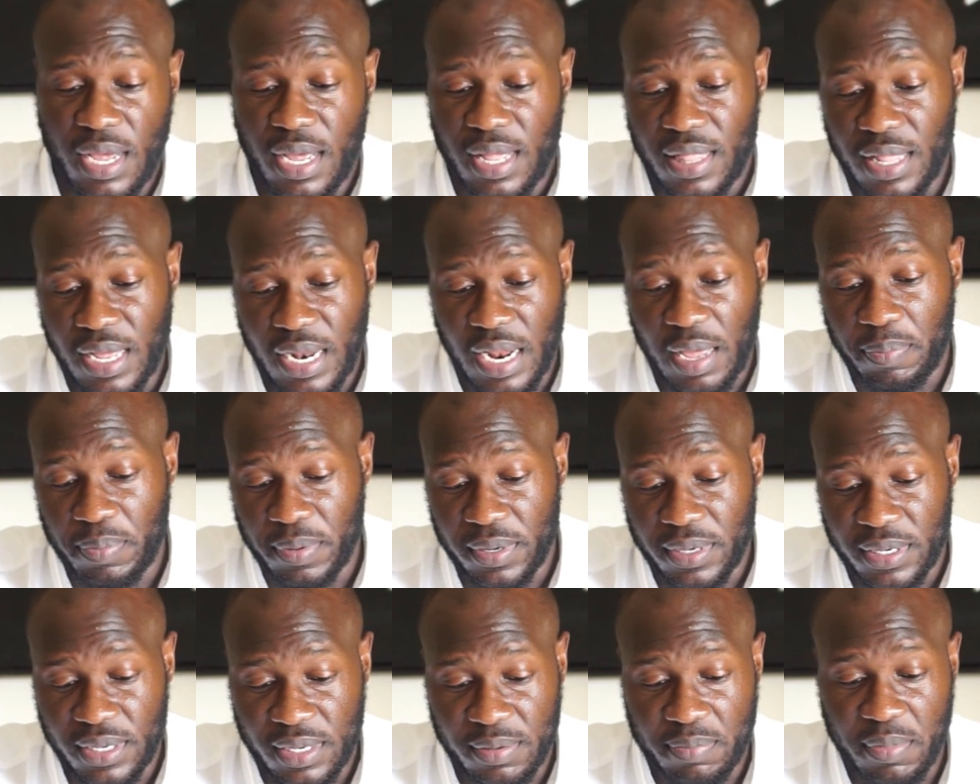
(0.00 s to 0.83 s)
That
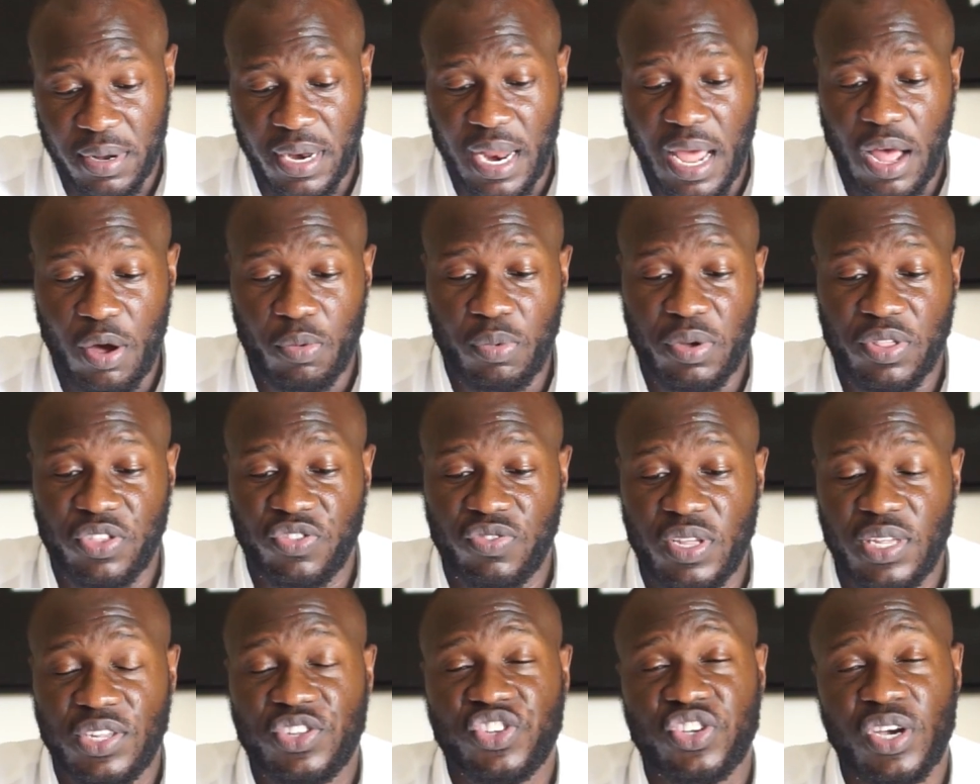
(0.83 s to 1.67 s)
happens. But now with
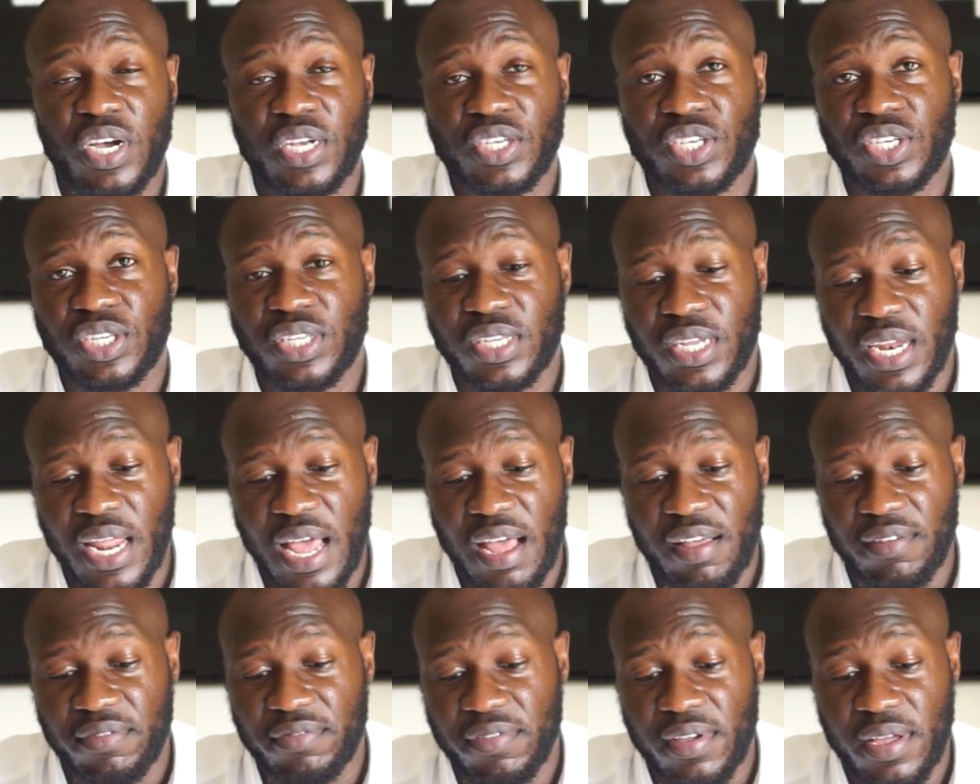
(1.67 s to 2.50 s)
these chargers that
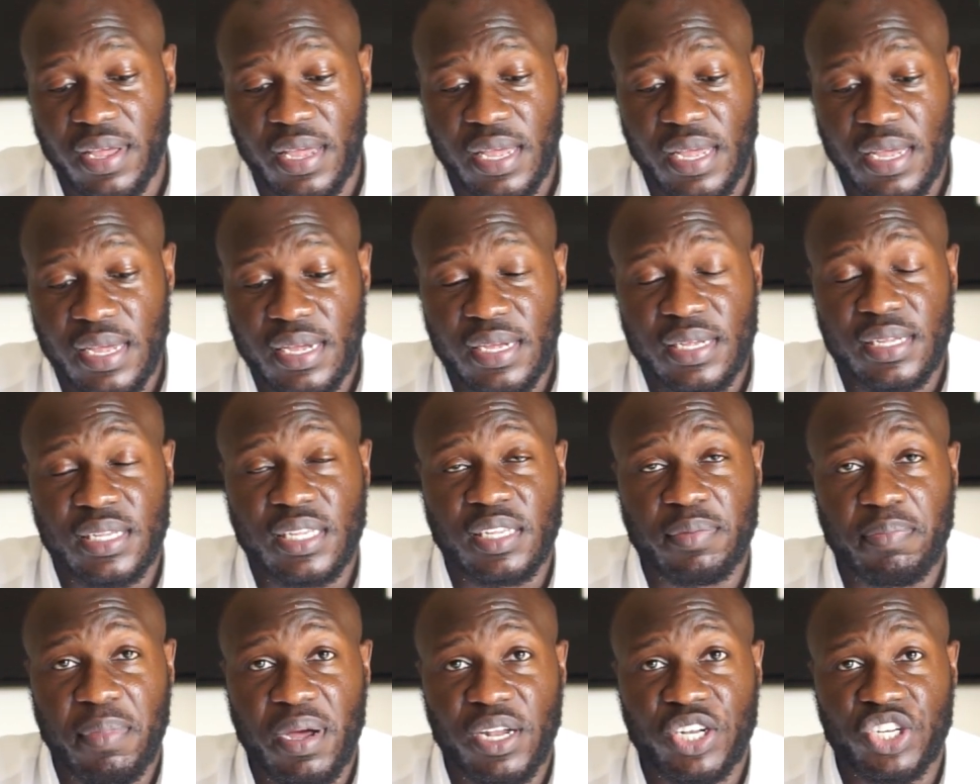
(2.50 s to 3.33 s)
have
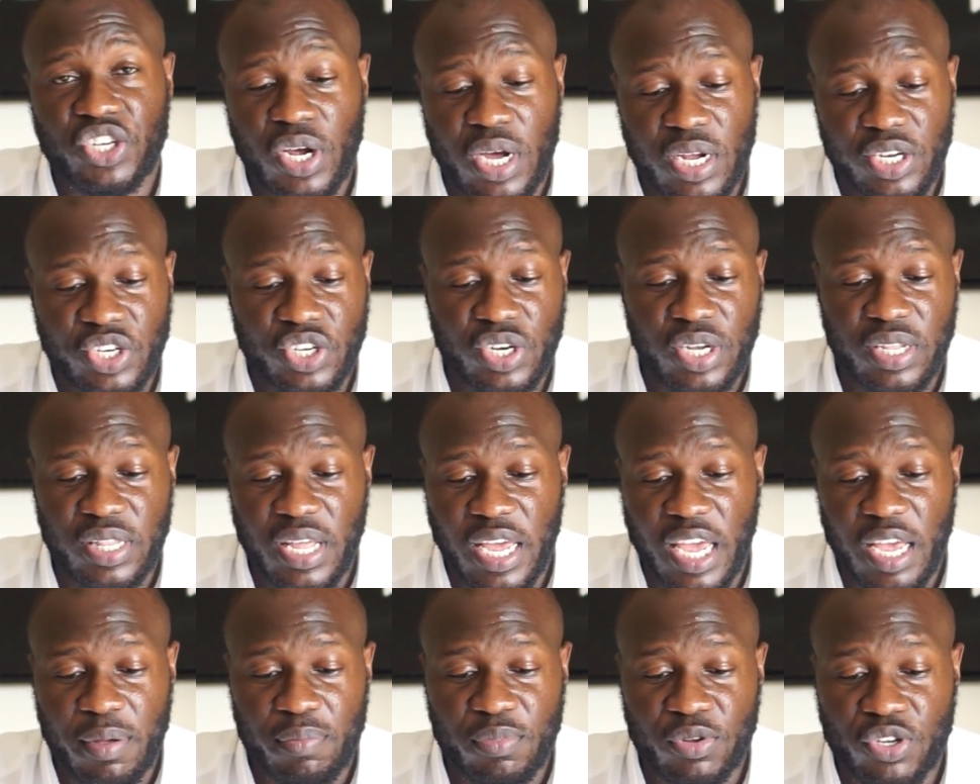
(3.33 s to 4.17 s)
smart charging, they're
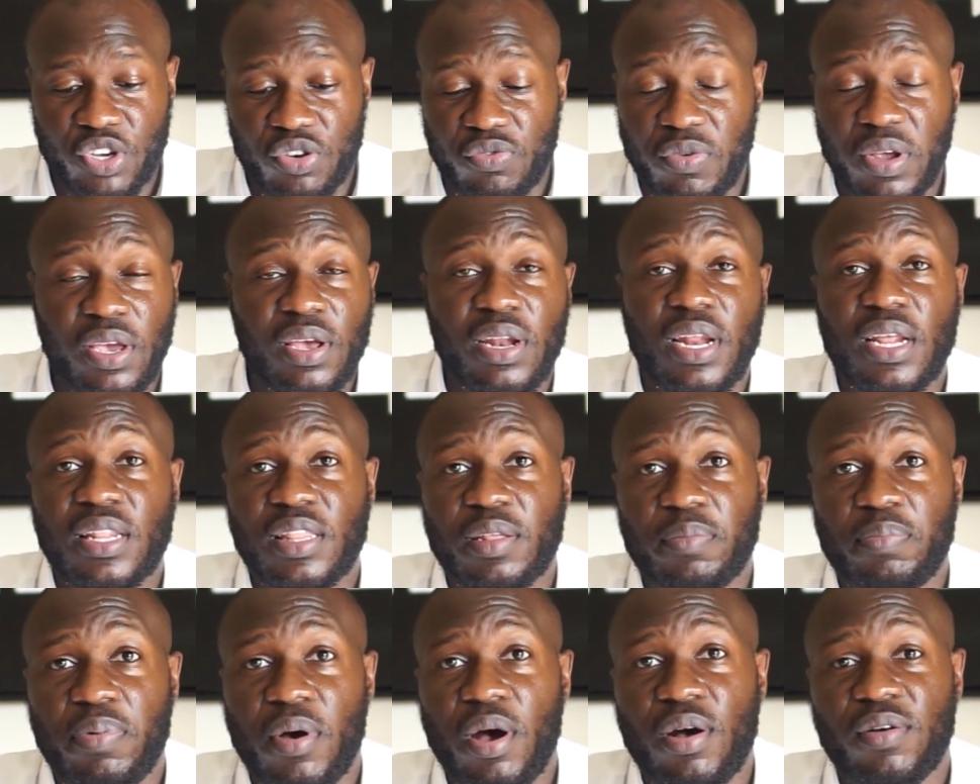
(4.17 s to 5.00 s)
able to regulate the
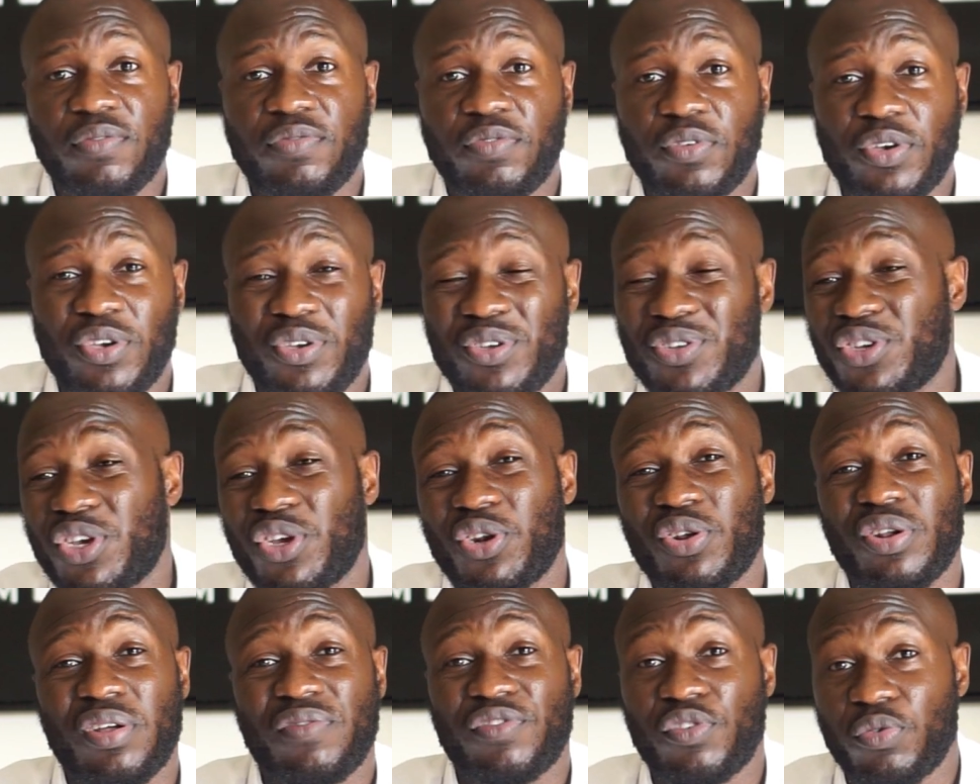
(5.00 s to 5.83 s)
power for you, so you
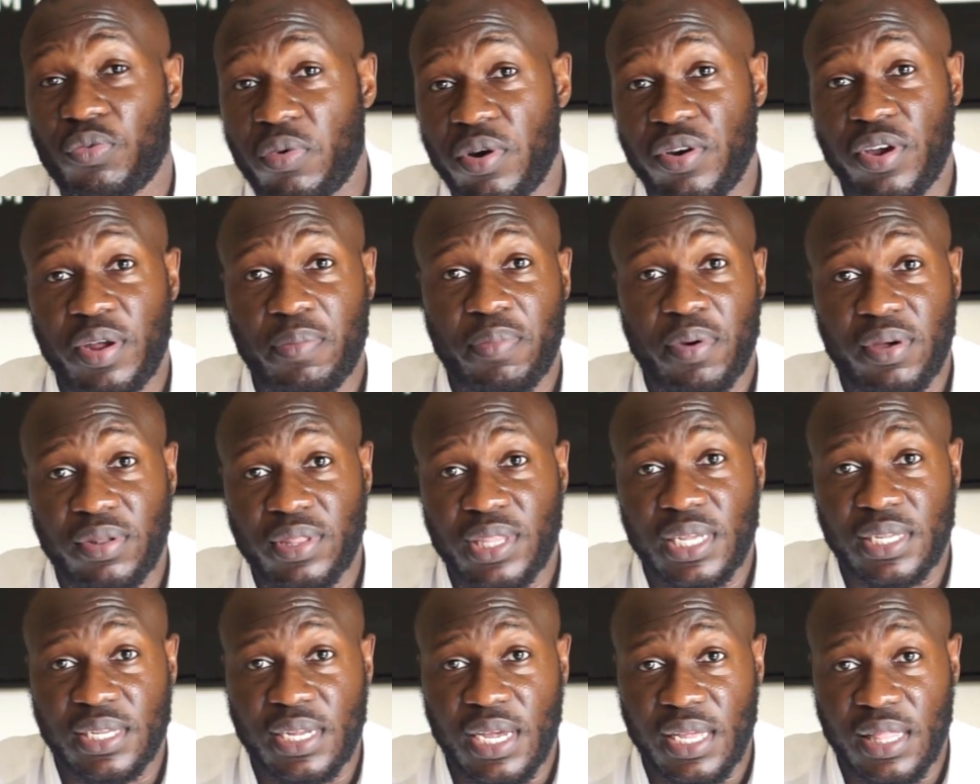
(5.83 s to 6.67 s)
don't have to worry about
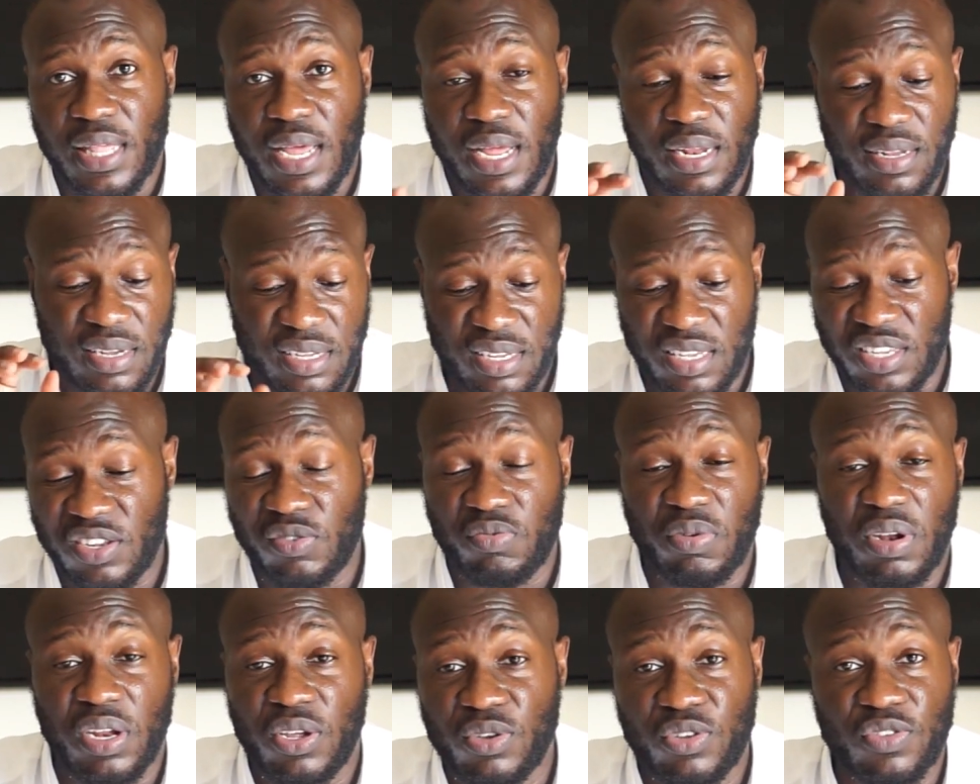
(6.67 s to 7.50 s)
things like that. This is
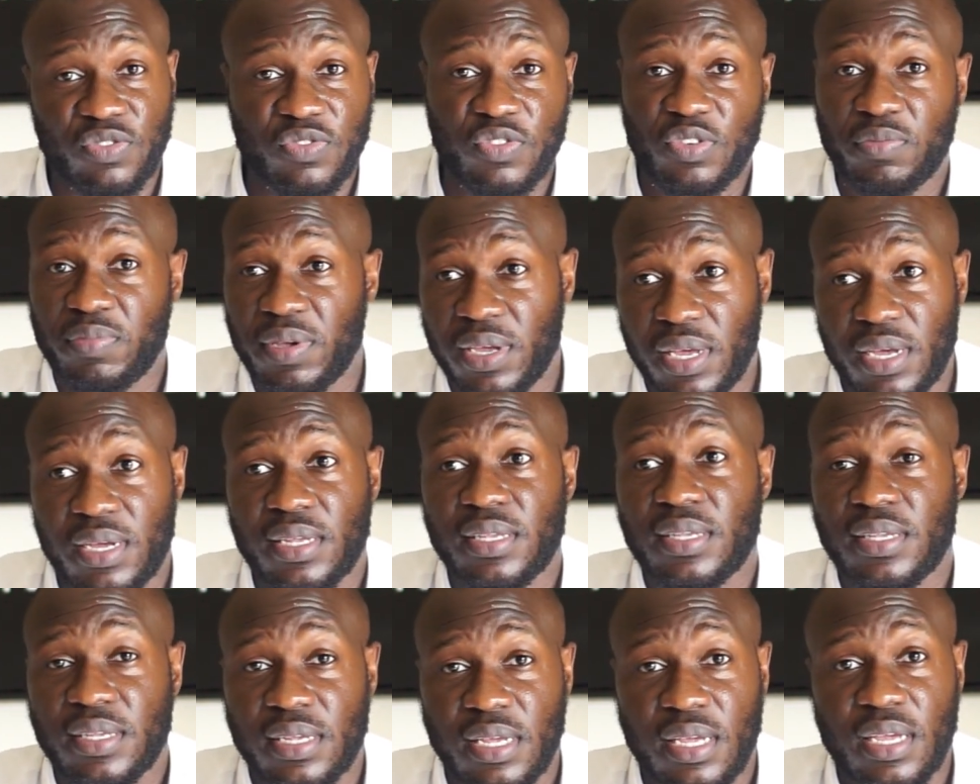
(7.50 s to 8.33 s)
really useful
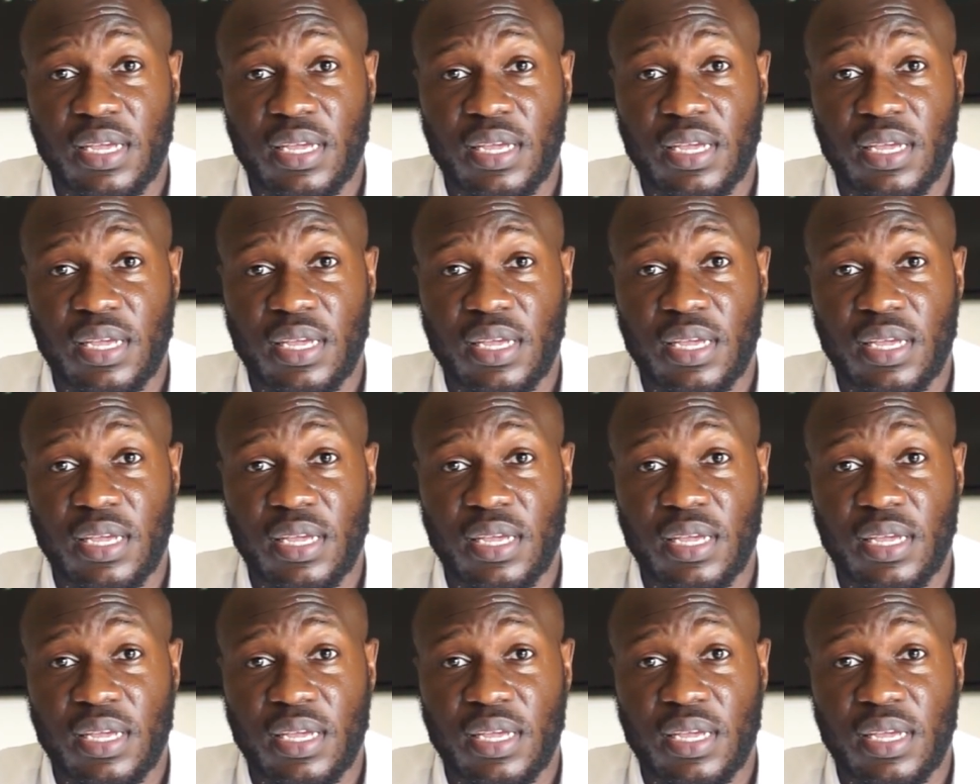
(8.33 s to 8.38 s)
because